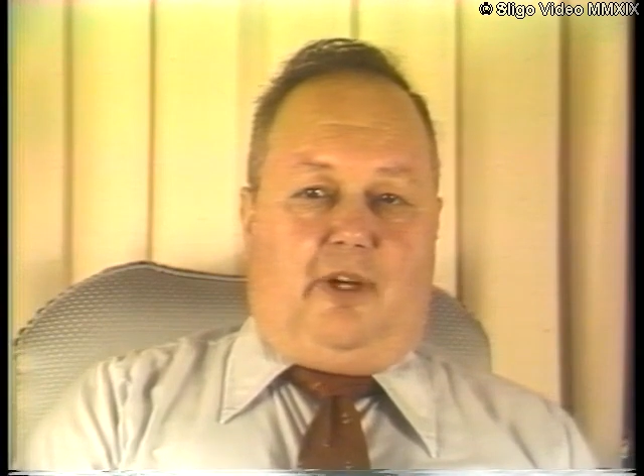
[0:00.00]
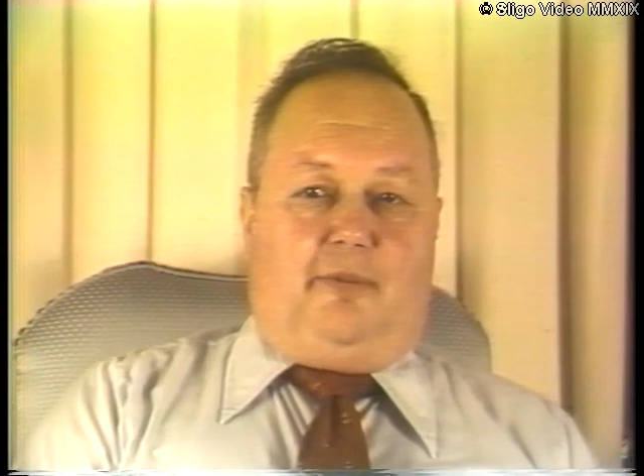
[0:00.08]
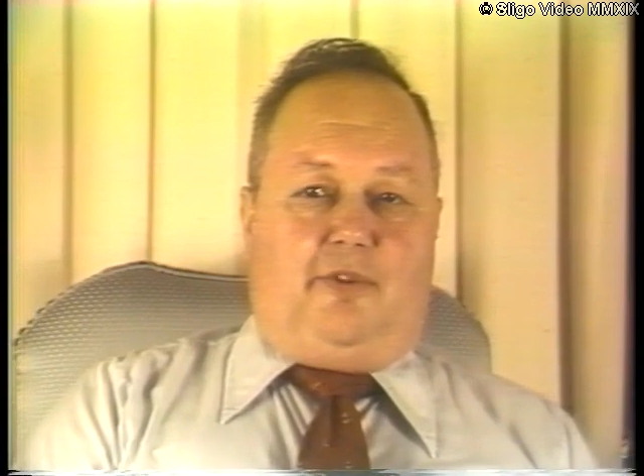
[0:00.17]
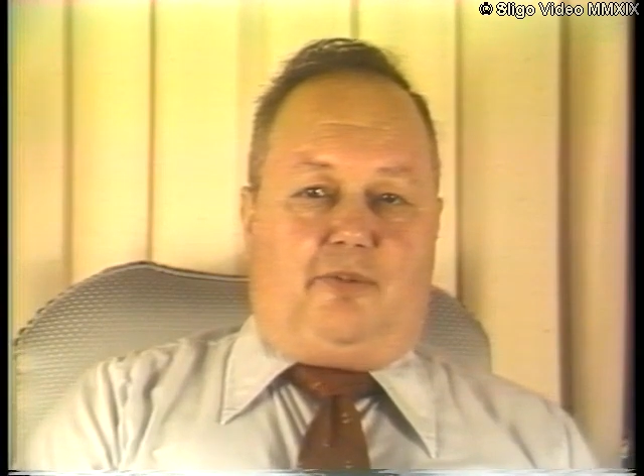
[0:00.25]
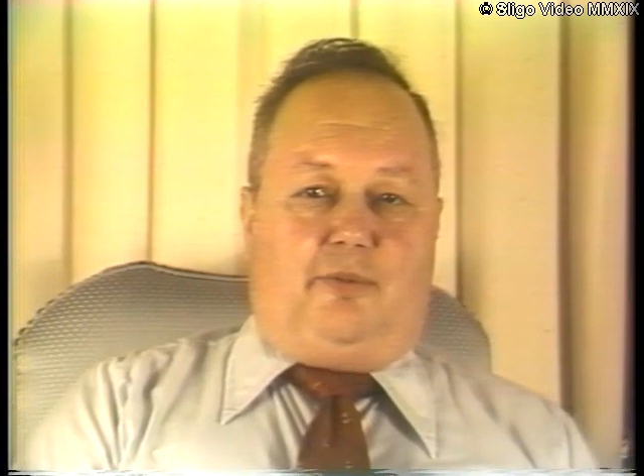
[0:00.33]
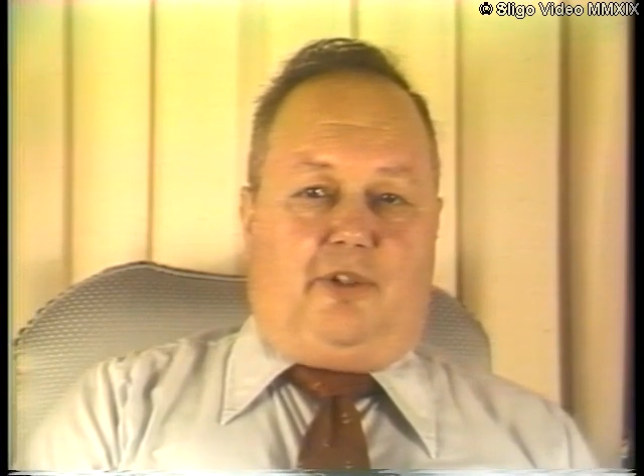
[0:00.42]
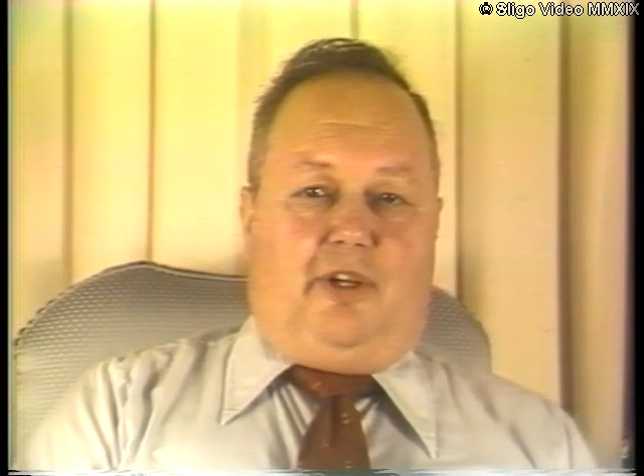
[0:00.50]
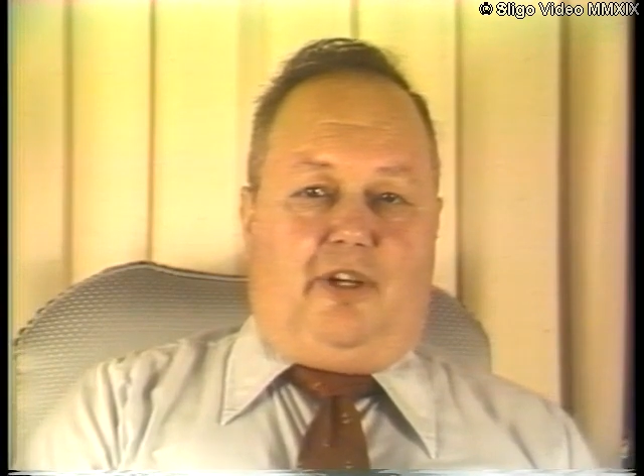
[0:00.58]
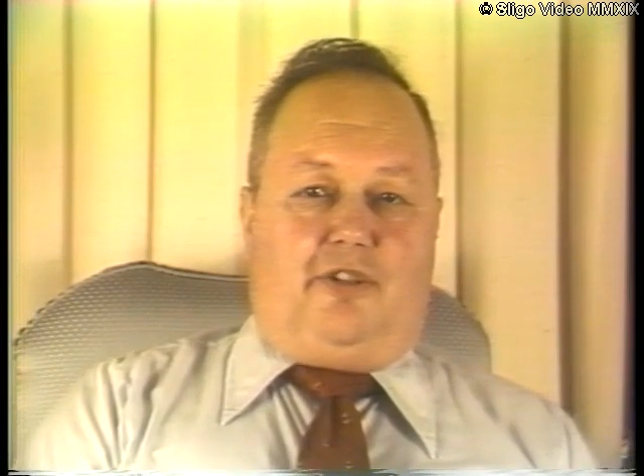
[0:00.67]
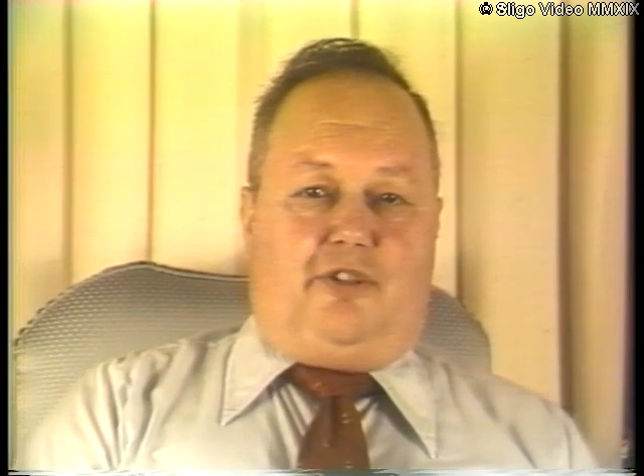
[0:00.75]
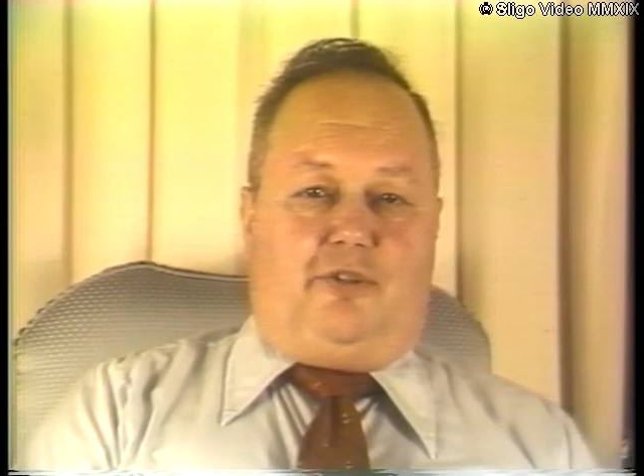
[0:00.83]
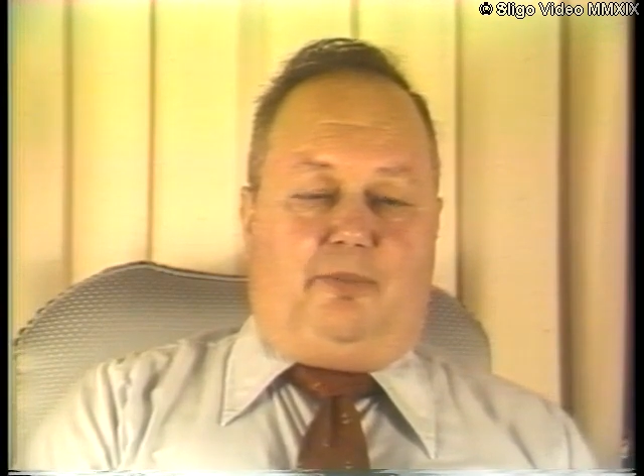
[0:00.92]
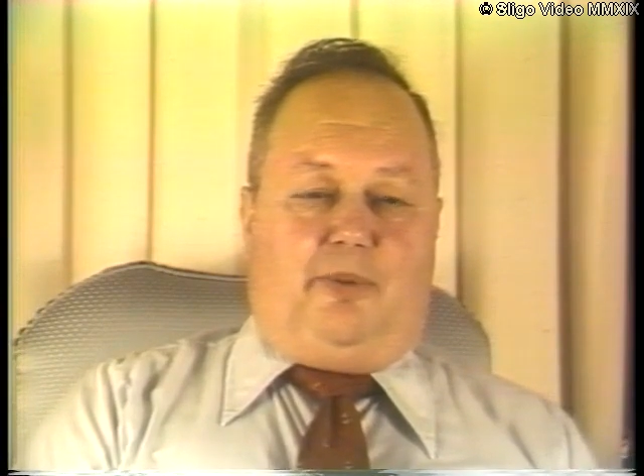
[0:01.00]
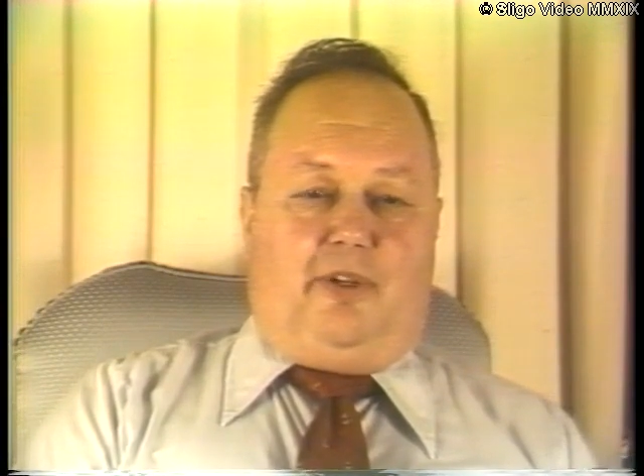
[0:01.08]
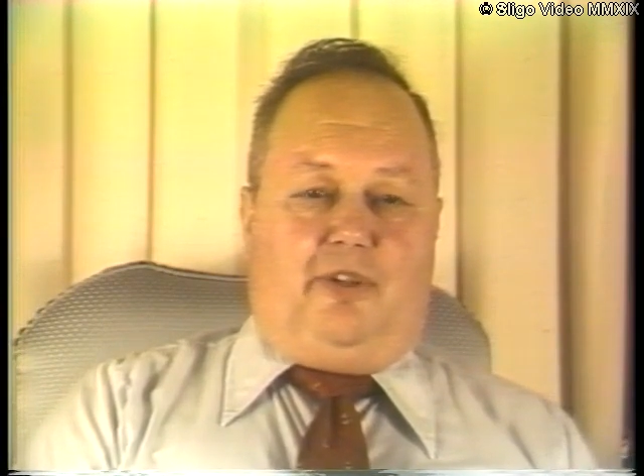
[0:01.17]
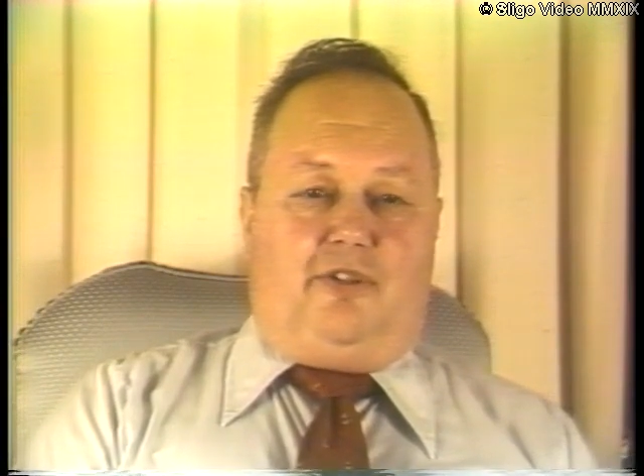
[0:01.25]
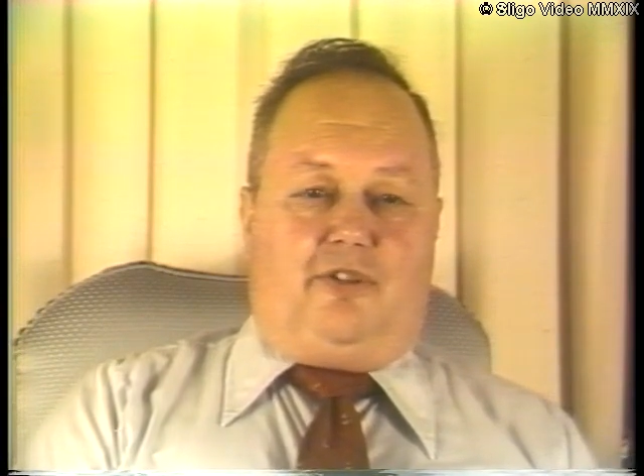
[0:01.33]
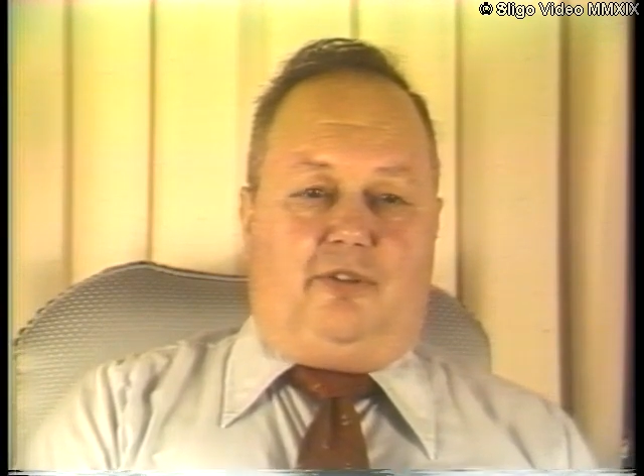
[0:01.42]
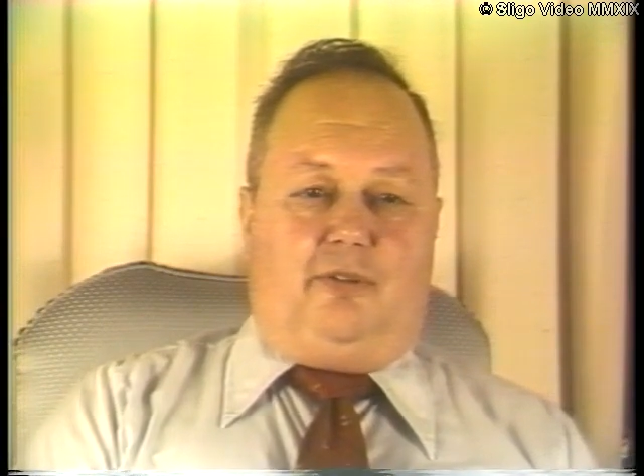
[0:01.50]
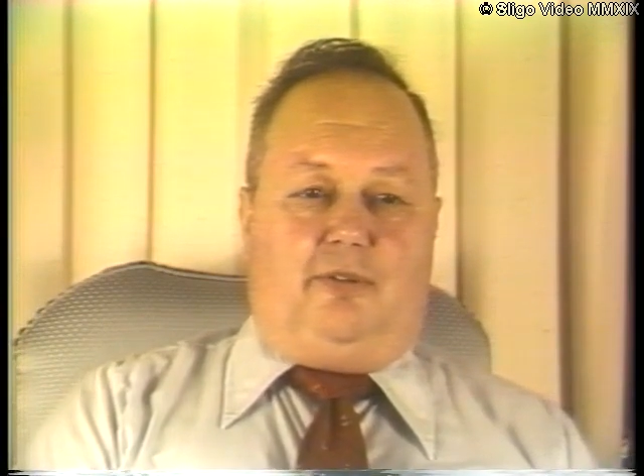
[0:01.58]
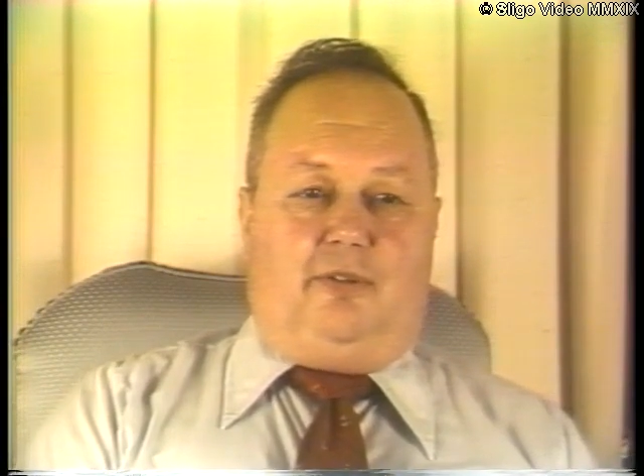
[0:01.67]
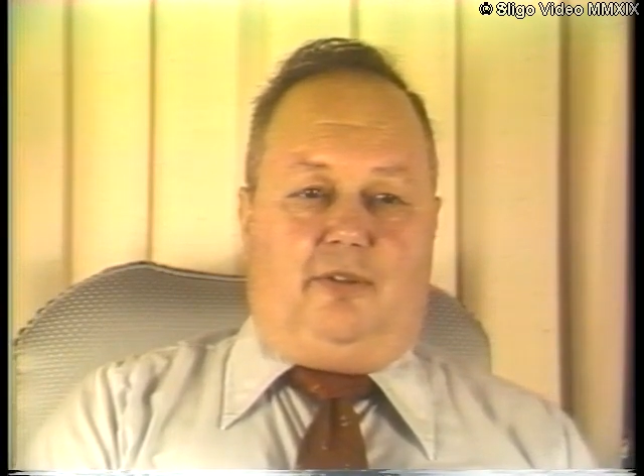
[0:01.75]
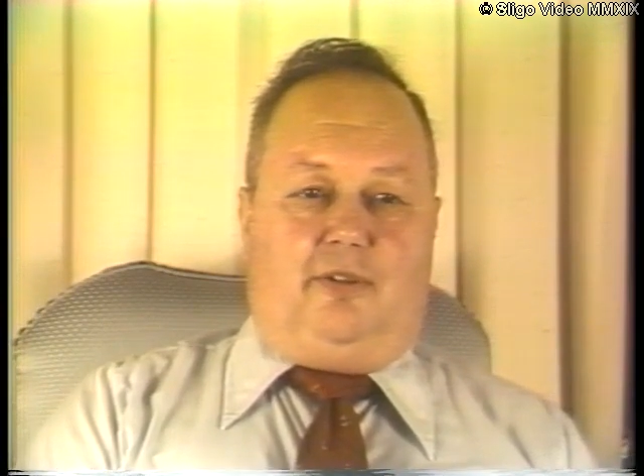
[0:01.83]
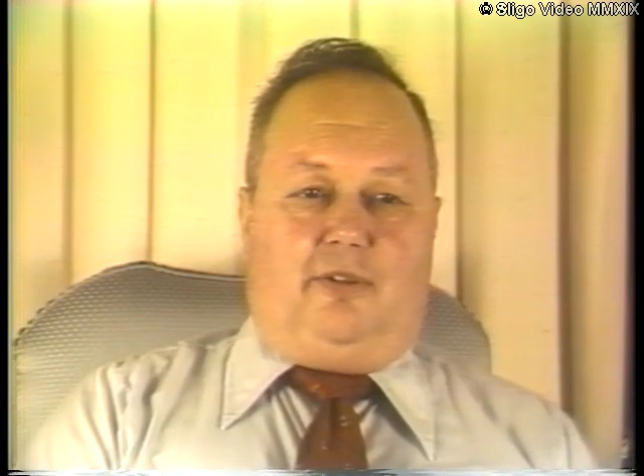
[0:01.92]
obvious reconnaissance planes.
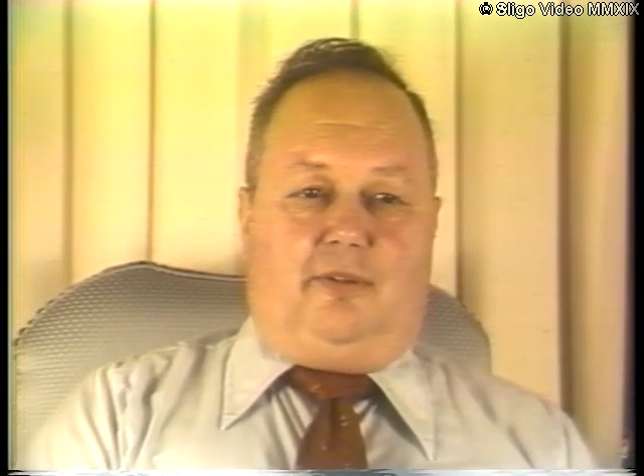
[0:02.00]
